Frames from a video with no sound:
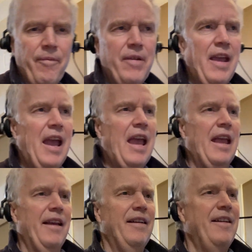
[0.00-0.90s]

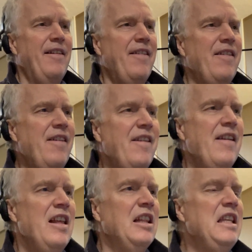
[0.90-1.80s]
Okay.
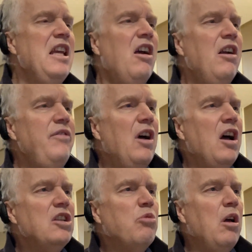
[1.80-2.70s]
Lee Harvey
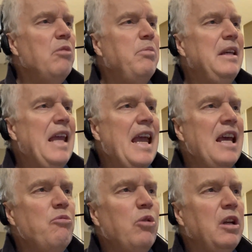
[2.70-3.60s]
Oswald
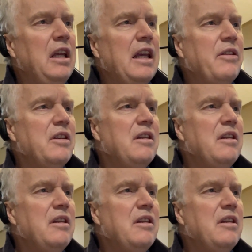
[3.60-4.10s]
began working at the